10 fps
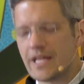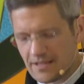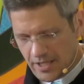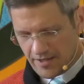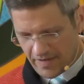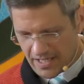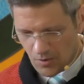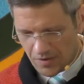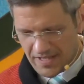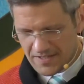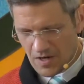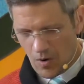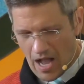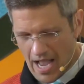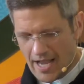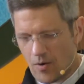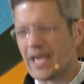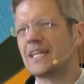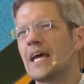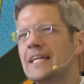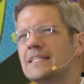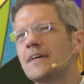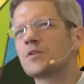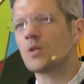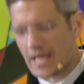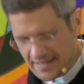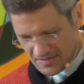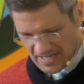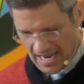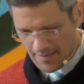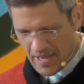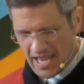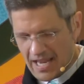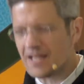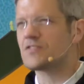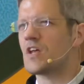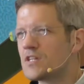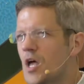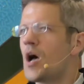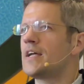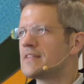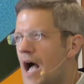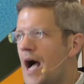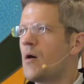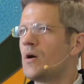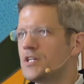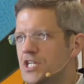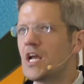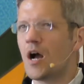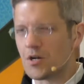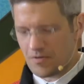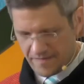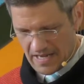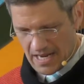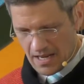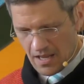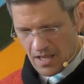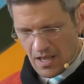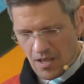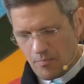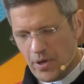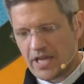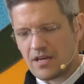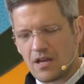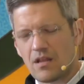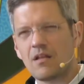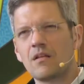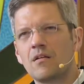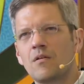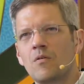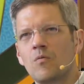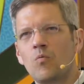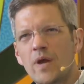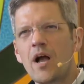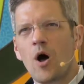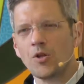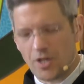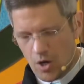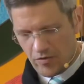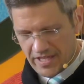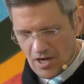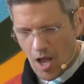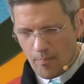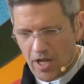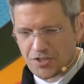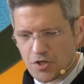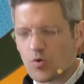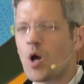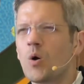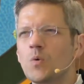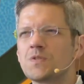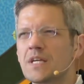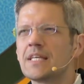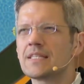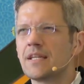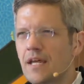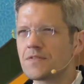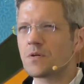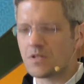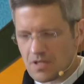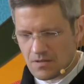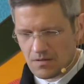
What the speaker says: live in Northeast Ohio, and a desert landscape is not our geography, but we all know that not much grows in the desert.